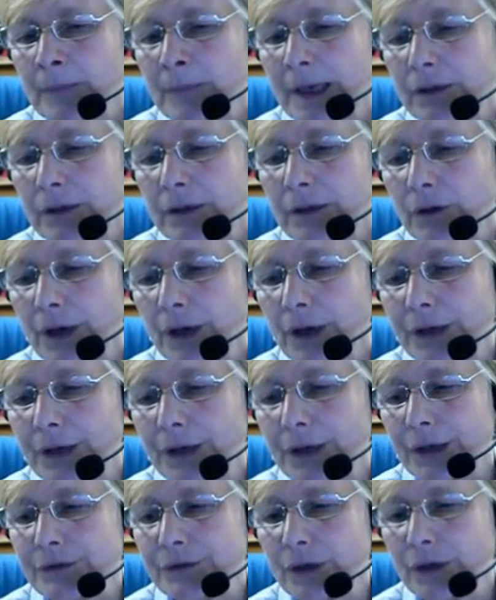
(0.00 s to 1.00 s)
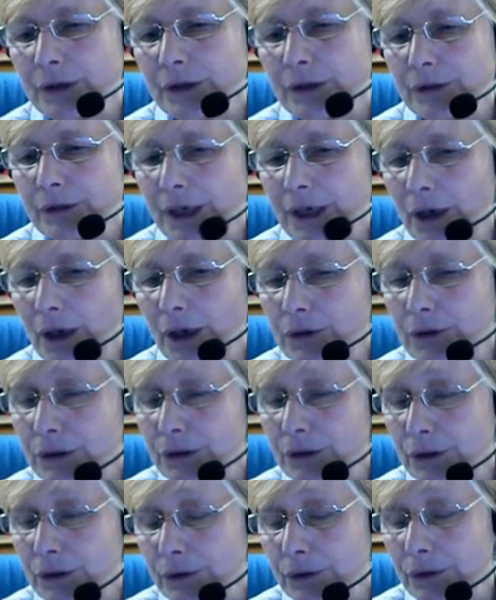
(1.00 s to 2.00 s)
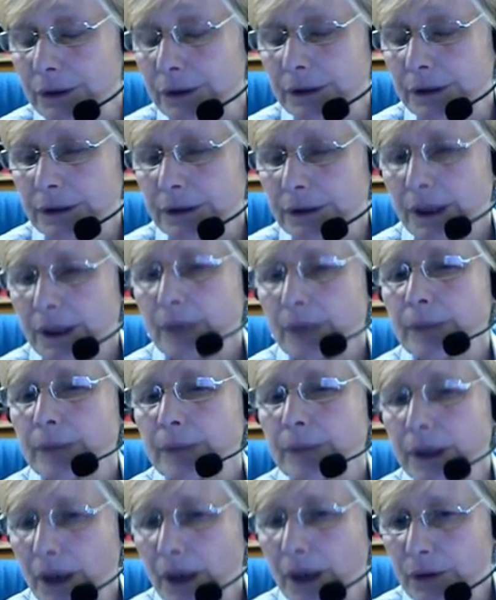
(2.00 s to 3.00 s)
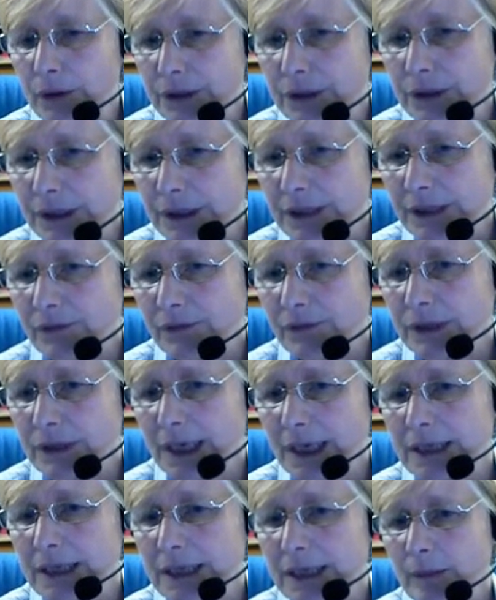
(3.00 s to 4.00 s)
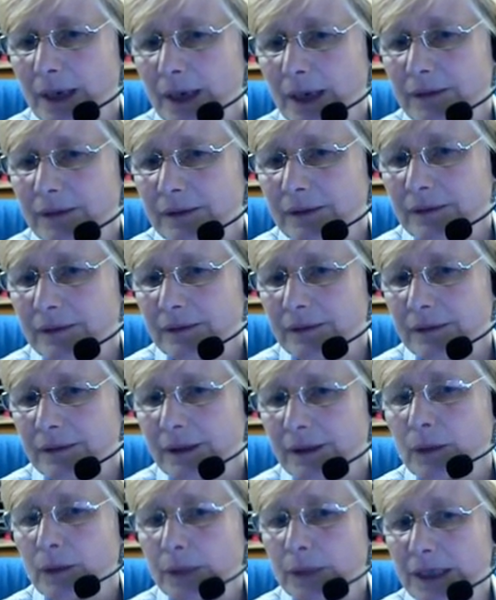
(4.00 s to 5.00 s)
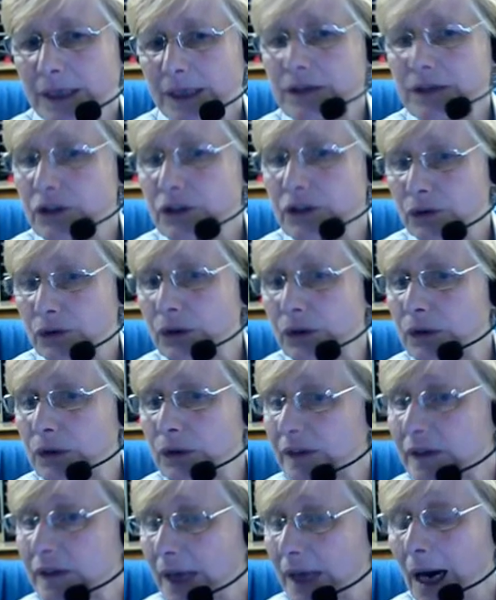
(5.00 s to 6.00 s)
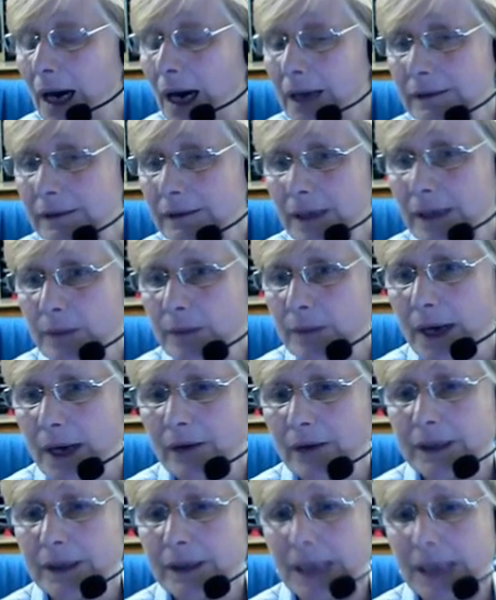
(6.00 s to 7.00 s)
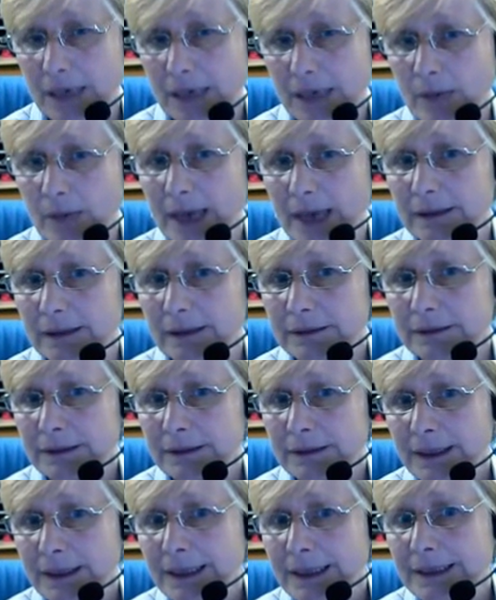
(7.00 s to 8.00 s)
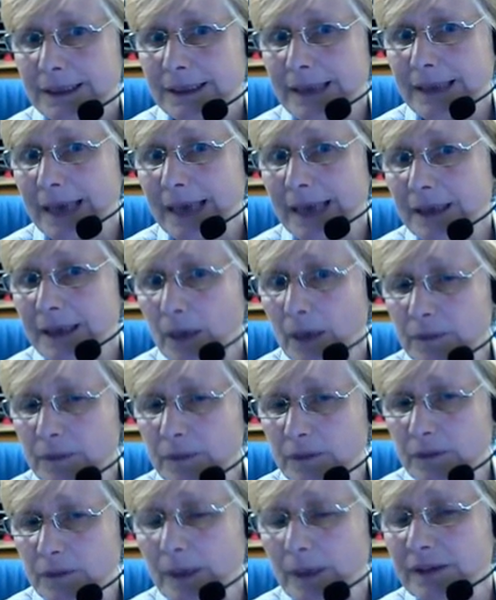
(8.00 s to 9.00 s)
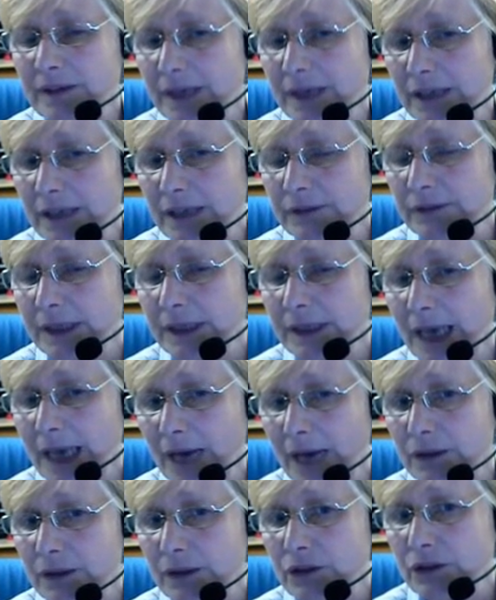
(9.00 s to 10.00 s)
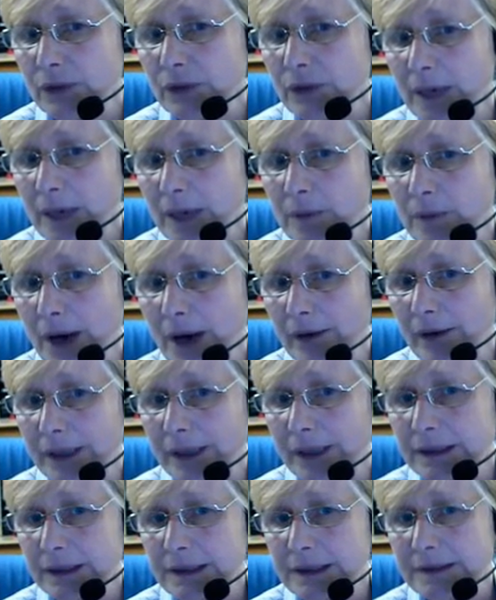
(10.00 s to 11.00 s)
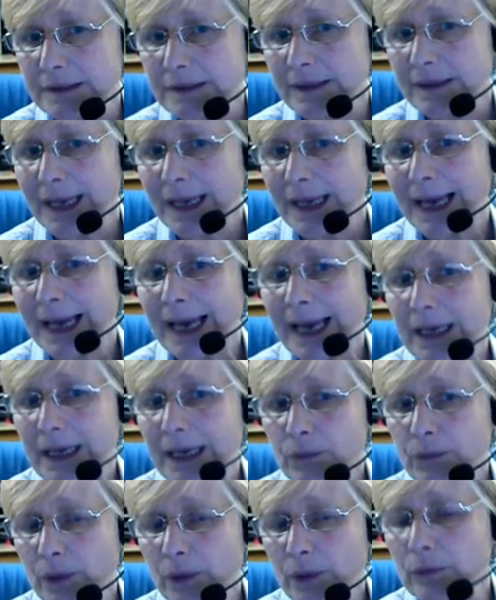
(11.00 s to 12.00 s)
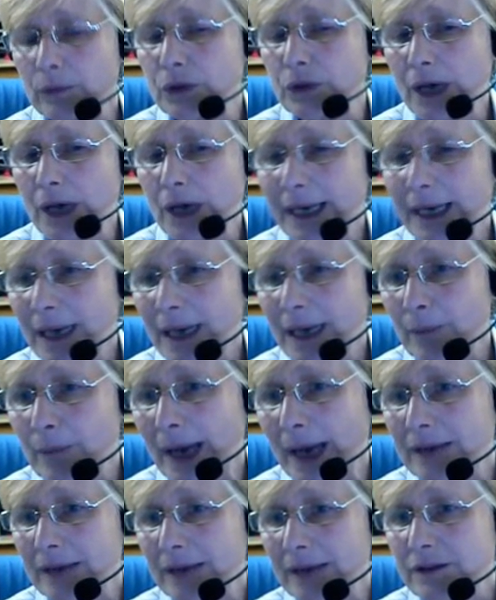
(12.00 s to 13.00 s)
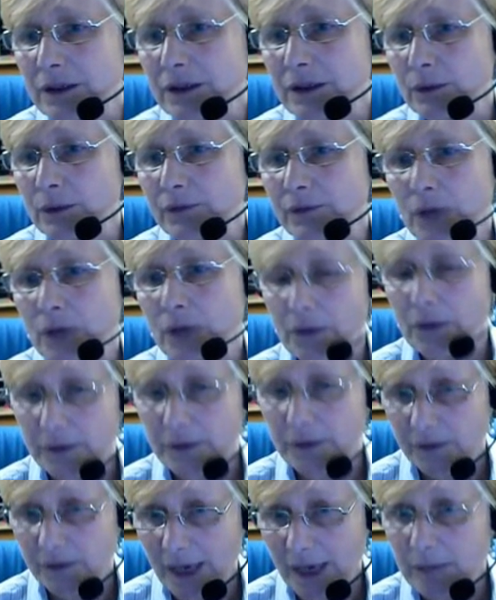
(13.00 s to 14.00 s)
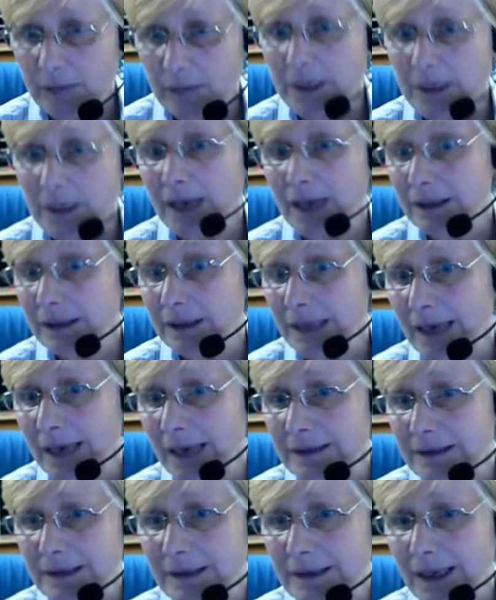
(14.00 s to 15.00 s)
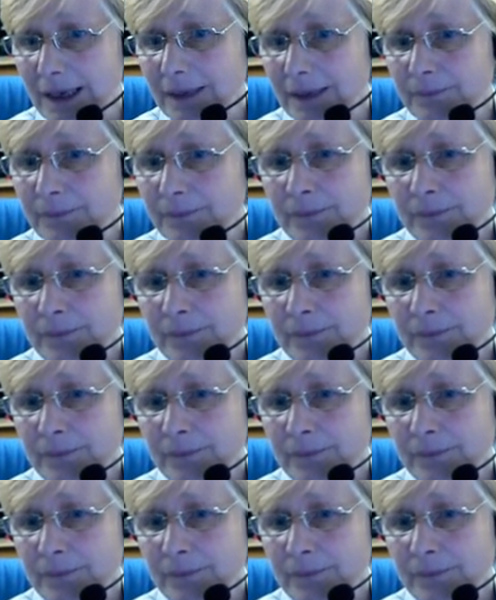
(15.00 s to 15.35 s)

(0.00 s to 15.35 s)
you're going to not only go to Google, but go to the different databases. Please do use the Ask Librarian email. That comes to myself and the other two librarians, and we will try and get back to you, if not the same day, the next day.